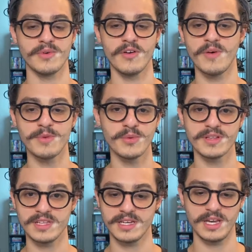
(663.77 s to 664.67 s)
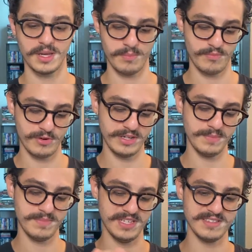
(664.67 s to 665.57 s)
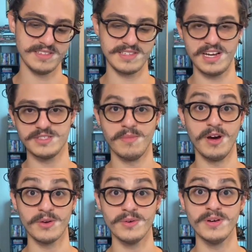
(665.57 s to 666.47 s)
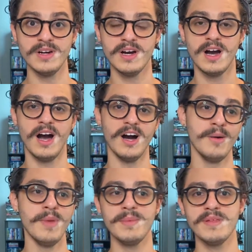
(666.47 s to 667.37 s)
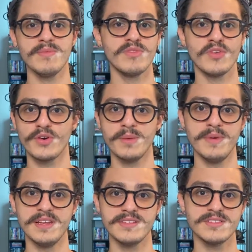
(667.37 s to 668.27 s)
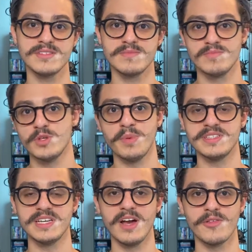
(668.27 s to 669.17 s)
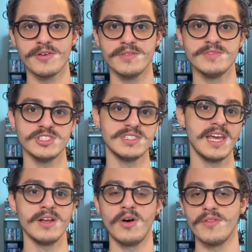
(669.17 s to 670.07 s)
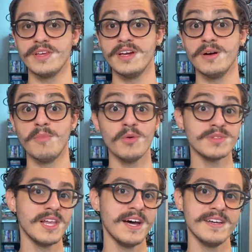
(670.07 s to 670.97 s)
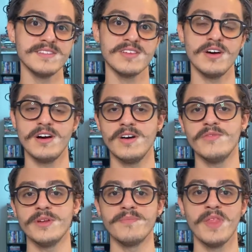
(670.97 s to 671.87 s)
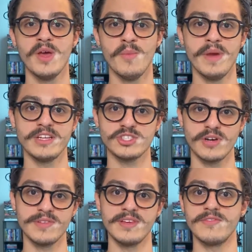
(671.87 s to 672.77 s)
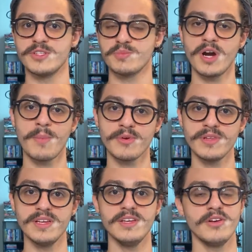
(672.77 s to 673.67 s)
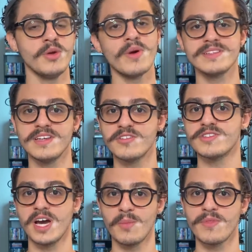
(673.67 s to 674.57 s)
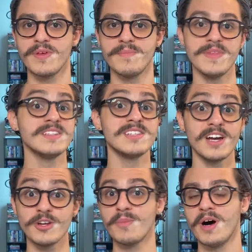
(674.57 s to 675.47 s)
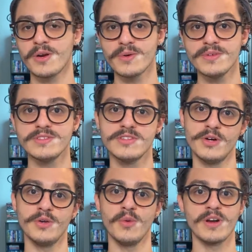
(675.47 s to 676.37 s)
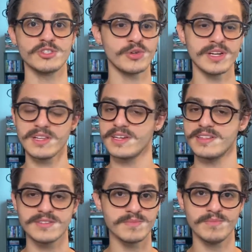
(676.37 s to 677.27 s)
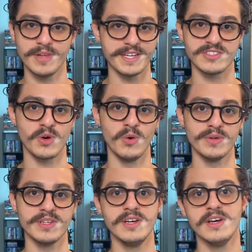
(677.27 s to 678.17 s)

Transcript: know, if I'm doing like a pretty decent sized model, maybe 30 minutes to put together, just getting all the mold lines off and making sure everything fits properly. You know, you want to take your time with it. It's not your model, so you want to treat it like it's gold.